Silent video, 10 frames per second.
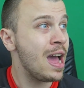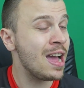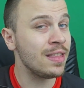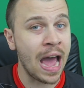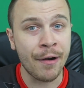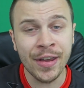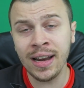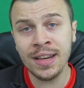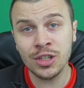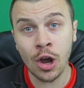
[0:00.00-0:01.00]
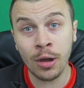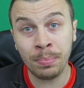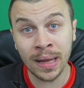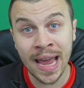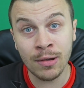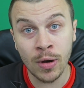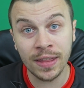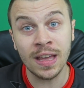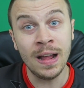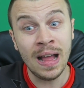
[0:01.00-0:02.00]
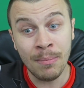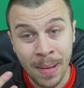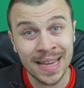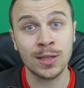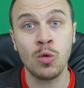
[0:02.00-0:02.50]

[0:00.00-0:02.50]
and I really enjoy playing with my